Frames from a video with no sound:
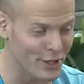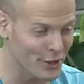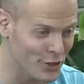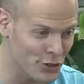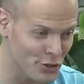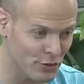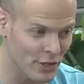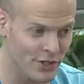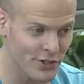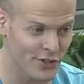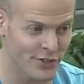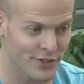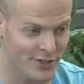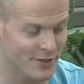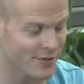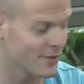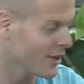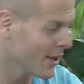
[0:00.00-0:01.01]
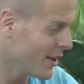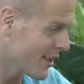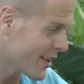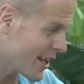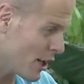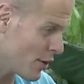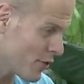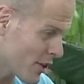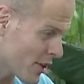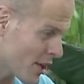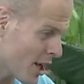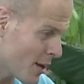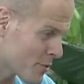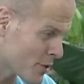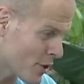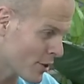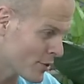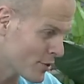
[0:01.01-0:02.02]
right. illustrations, Calvin and
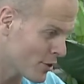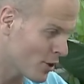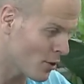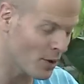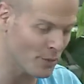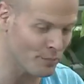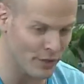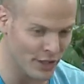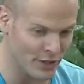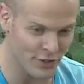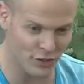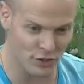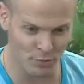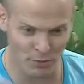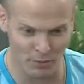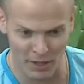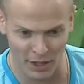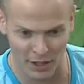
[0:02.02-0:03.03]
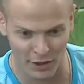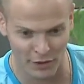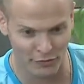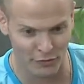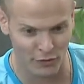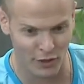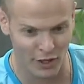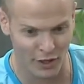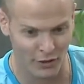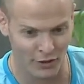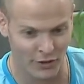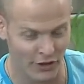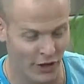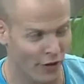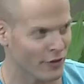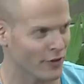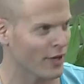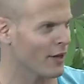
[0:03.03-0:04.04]
Hobbes cartoon on one page, supermodel in full color on
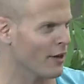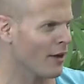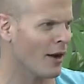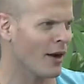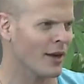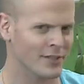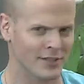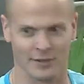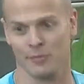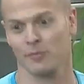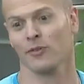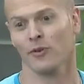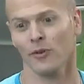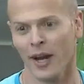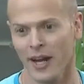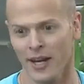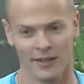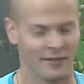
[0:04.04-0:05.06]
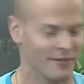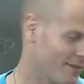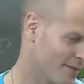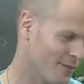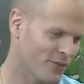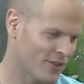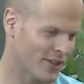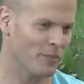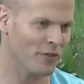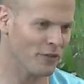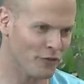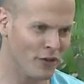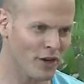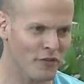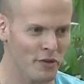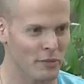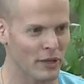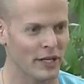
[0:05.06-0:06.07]
the other. Like, awesome, great, right. something for
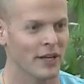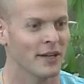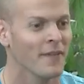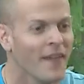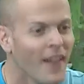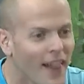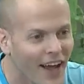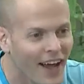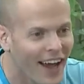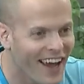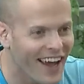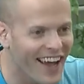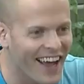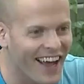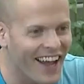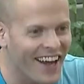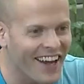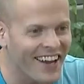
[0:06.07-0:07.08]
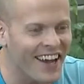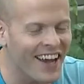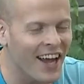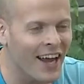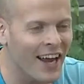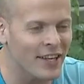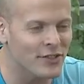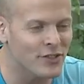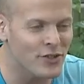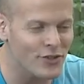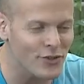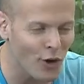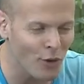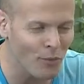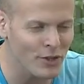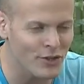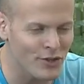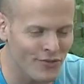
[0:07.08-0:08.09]
everybody. And I had
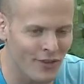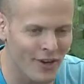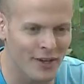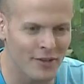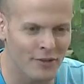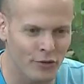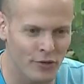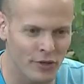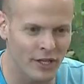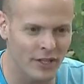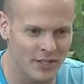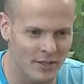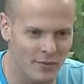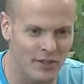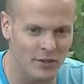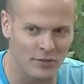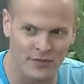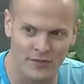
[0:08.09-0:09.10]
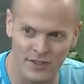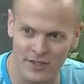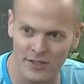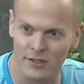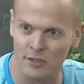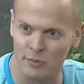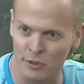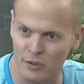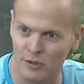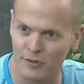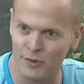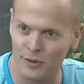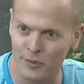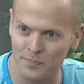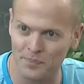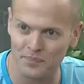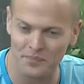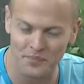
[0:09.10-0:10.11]
so much fun creating something that was physically
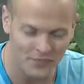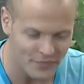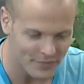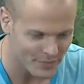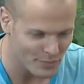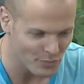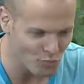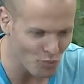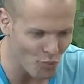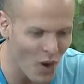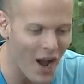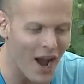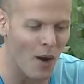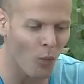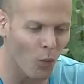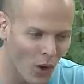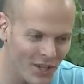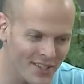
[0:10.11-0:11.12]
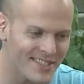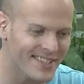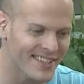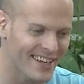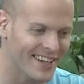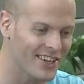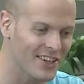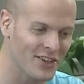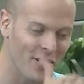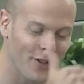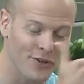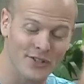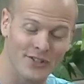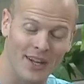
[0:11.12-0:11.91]
beautiful I want to take it another